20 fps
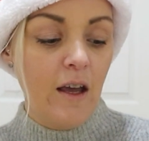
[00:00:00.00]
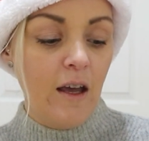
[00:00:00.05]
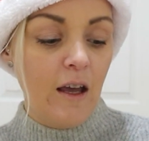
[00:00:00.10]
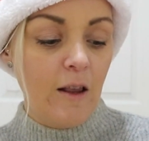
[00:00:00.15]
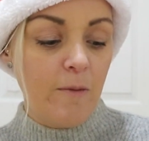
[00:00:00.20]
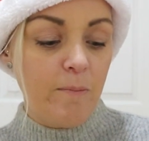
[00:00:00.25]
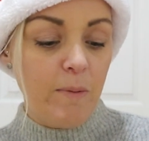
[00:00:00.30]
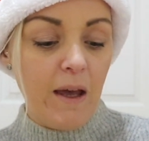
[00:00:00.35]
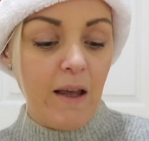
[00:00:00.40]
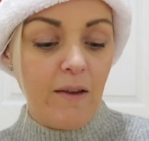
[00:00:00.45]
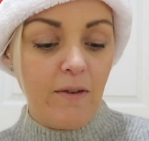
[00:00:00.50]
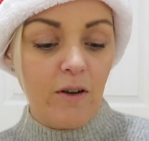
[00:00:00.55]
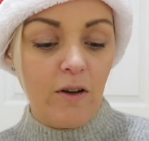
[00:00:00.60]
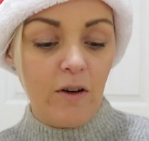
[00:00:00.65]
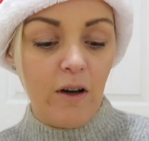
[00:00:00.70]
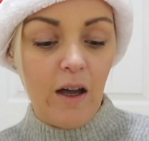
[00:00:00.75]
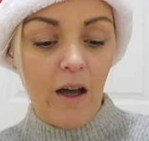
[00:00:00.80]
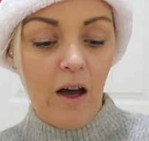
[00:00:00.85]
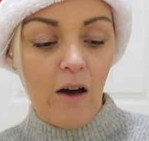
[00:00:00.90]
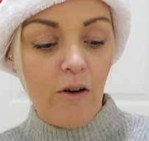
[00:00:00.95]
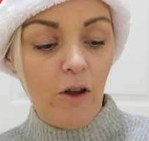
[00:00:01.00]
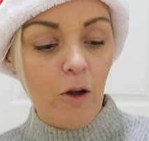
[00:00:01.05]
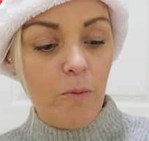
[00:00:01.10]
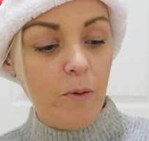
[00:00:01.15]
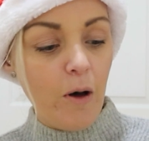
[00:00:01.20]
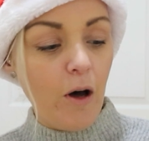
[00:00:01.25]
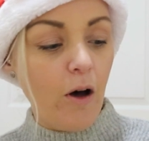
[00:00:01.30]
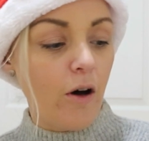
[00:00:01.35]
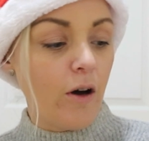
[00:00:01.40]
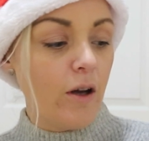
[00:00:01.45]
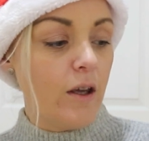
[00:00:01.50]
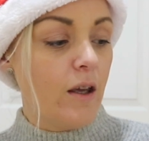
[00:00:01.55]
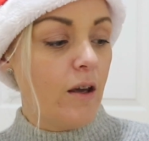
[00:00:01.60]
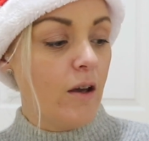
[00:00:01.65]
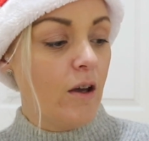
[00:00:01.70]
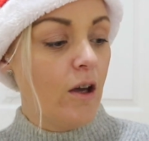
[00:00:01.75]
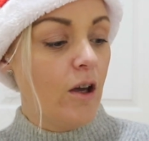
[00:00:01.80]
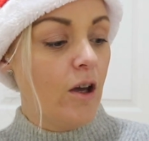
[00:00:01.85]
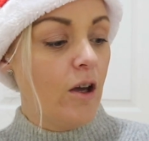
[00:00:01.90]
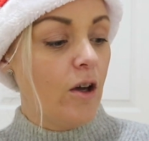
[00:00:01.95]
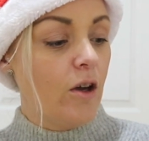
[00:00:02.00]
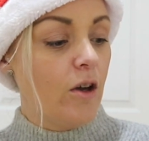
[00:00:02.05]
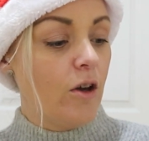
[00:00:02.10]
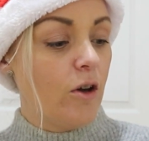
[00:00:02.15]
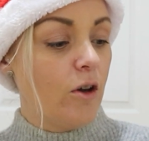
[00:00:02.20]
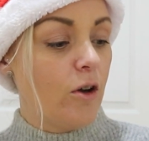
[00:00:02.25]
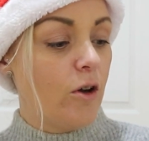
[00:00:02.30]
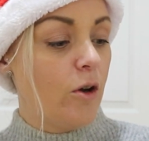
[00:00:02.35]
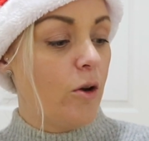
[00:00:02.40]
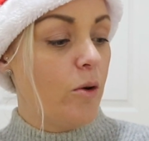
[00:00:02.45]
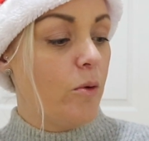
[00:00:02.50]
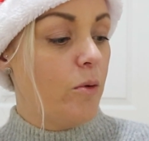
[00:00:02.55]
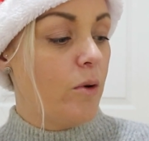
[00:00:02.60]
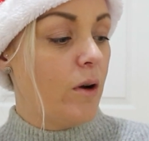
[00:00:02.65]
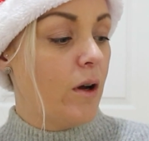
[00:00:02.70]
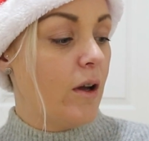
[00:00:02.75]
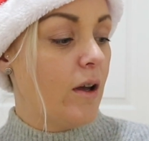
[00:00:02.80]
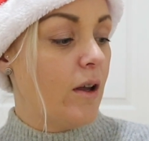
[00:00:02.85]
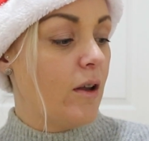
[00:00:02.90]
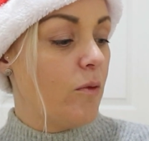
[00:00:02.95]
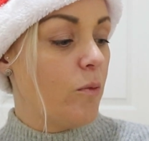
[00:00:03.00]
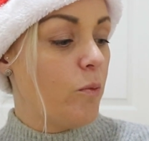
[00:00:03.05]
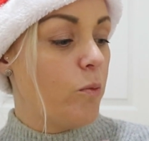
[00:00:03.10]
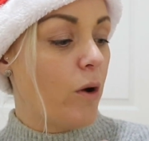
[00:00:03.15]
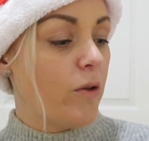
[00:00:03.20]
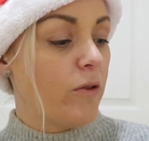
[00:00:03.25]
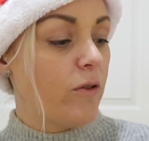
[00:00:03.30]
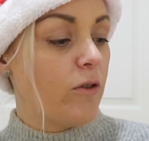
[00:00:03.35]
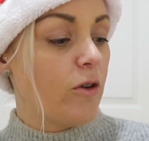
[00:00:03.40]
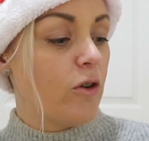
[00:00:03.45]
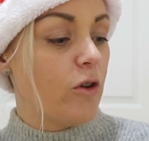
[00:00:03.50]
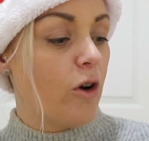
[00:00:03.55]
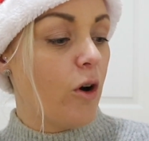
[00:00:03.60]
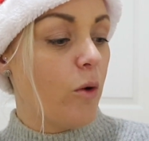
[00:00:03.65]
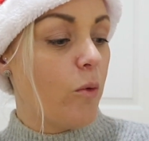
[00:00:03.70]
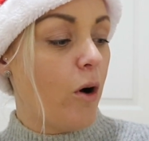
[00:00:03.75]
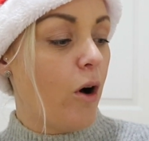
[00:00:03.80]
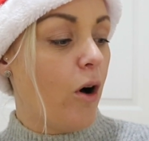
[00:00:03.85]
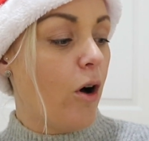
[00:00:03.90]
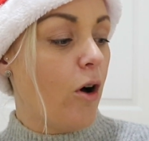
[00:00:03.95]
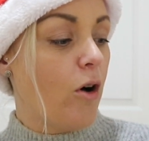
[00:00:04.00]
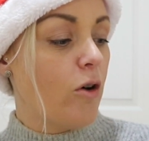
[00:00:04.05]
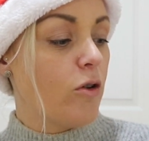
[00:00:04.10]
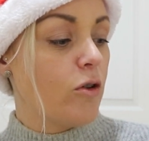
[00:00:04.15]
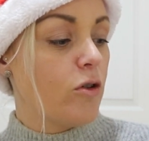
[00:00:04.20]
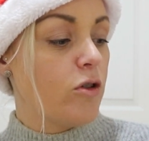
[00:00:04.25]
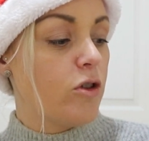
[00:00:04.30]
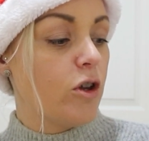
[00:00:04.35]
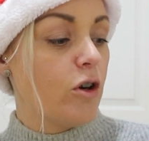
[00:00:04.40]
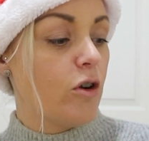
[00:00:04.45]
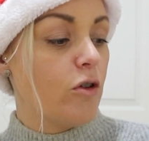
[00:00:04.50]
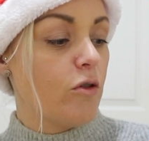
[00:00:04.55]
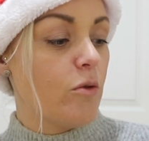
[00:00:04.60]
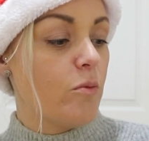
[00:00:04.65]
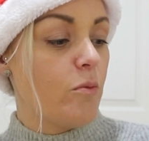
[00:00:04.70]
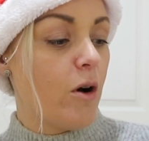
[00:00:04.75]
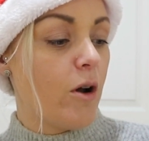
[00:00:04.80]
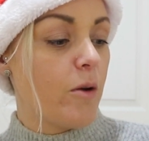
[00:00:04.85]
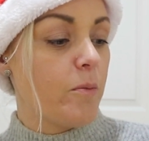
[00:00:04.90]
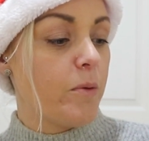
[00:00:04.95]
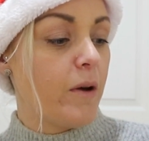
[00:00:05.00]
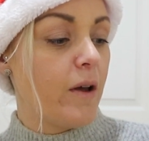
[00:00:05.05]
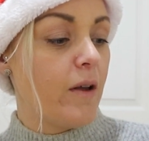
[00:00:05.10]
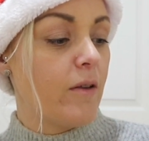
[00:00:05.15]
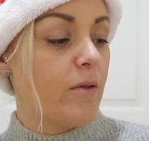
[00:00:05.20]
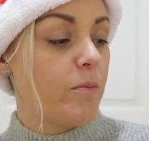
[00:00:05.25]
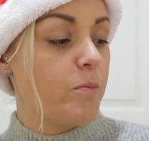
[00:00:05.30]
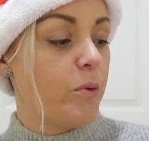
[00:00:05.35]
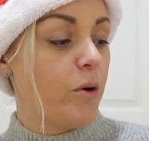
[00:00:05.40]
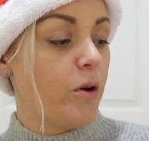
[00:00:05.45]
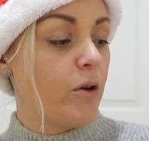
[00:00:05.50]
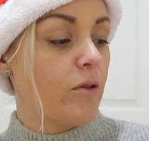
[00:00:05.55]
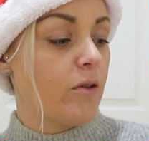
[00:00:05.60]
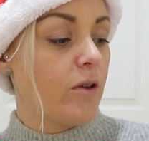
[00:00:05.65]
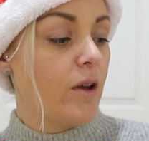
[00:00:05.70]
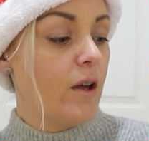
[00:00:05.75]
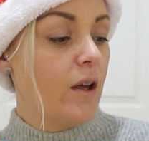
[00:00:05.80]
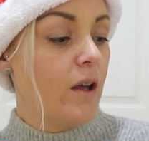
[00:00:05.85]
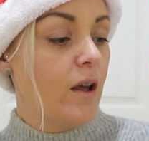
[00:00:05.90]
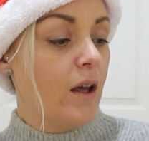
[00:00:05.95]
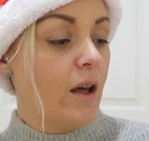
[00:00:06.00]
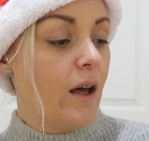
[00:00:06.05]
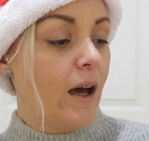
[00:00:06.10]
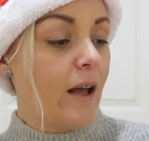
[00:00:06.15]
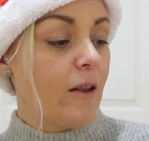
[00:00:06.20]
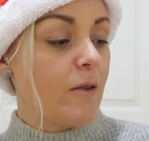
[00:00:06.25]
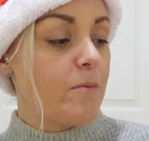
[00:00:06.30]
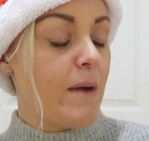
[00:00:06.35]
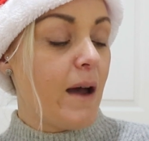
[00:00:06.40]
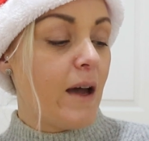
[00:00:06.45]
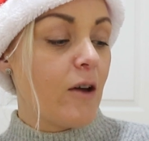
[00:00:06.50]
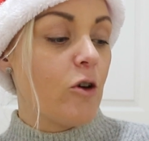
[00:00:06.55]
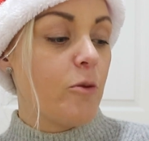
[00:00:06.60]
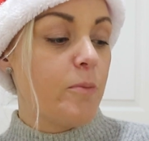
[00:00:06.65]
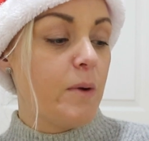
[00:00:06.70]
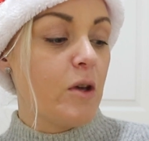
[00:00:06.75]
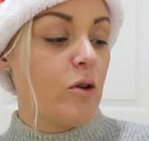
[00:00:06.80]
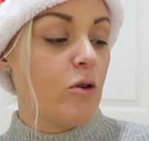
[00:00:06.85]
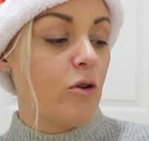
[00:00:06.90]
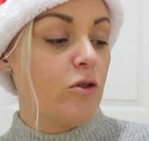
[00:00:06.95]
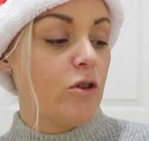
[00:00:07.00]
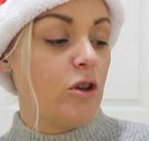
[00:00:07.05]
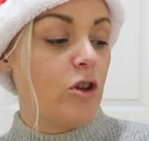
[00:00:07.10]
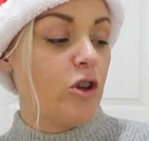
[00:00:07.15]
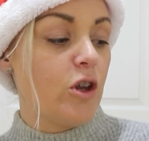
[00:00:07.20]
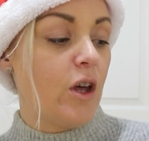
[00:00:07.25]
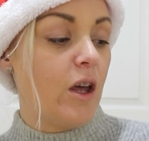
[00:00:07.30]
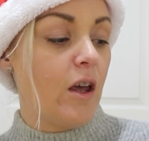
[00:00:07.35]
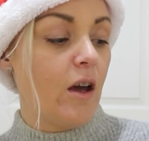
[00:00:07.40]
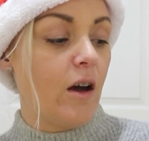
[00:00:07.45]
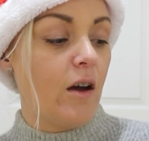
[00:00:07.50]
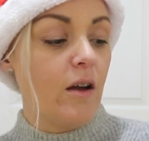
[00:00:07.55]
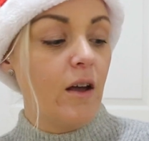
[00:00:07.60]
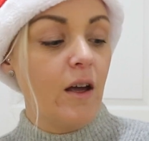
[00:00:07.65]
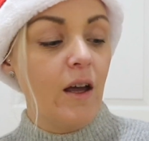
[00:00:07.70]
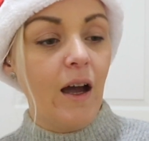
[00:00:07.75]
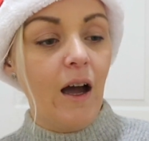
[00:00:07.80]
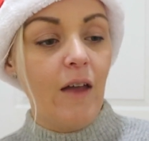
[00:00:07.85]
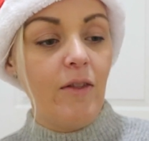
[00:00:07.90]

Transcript: It's basically a little boy who wants to know what all good children want, but has Michael been good this year?